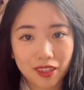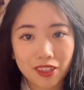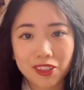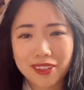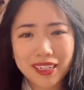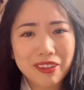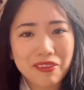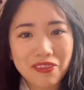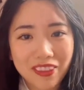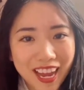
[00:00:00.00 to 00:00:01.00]
You can even
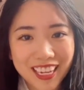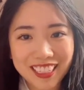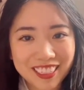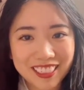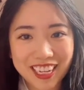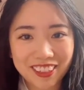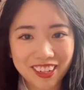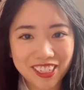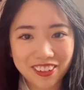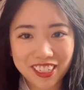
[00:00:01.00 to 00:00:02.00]
fly in to attend
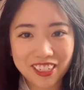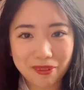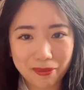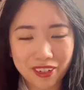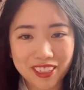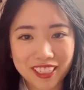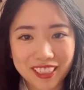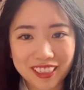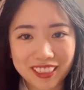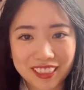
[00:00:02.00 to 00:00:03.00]
graduation in person.
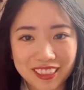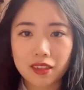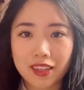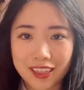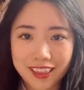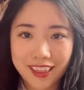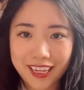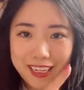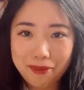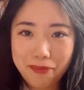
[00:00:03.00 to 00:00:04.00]

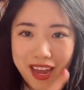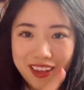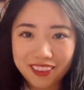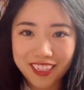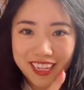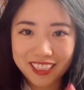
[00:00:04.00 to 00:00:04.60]
Link in bio to get